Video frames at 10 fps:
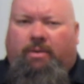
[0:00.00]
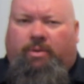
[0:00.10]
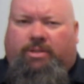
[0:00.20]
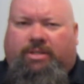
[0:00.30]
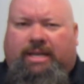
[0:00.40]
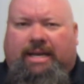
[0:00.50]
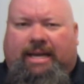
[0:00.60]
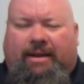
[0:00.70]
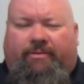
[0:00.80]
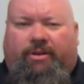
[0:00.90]
We'll see you
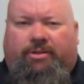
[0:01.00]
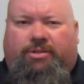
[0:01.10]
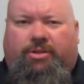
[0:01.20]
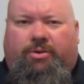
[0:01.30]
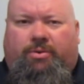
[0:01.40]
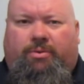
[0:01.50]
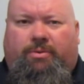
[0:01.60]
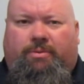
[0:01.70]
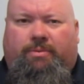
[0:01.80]
again real soon.